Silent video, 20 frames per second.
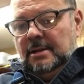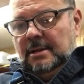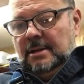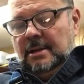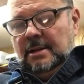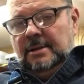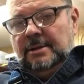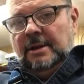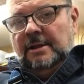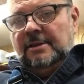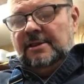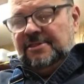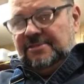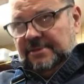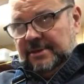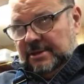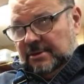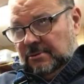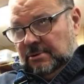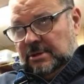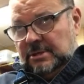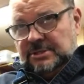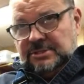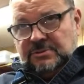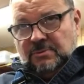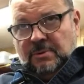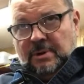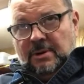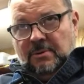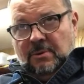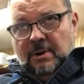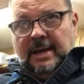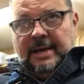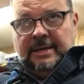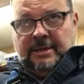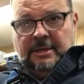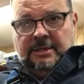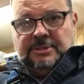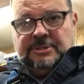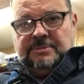another thing was, I
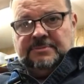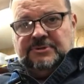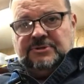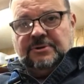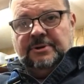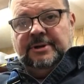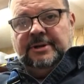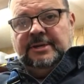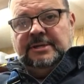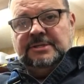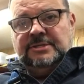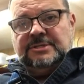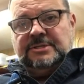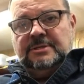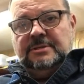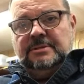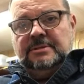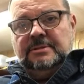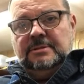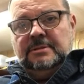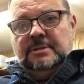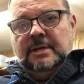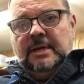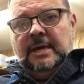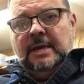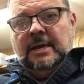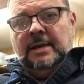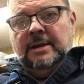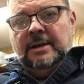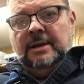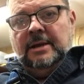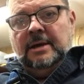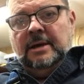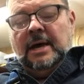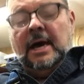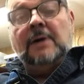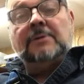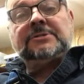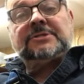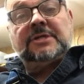cut some trees, and
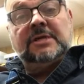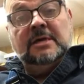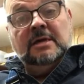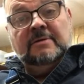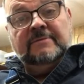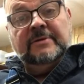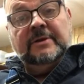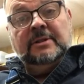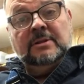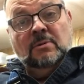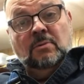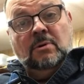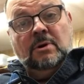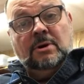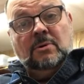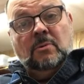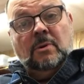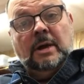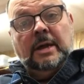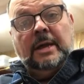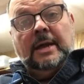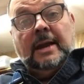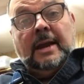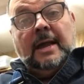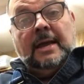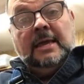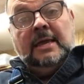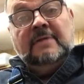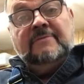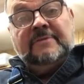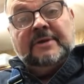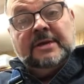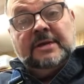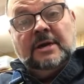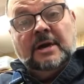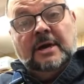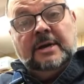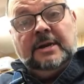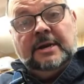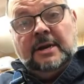I was giving the wood away, and I even
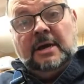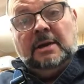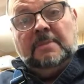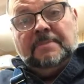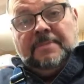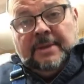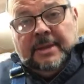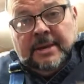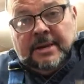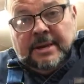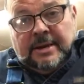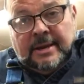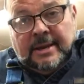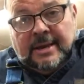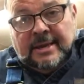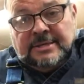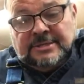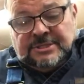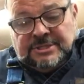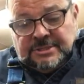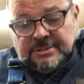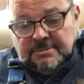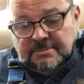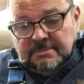cut it up in nice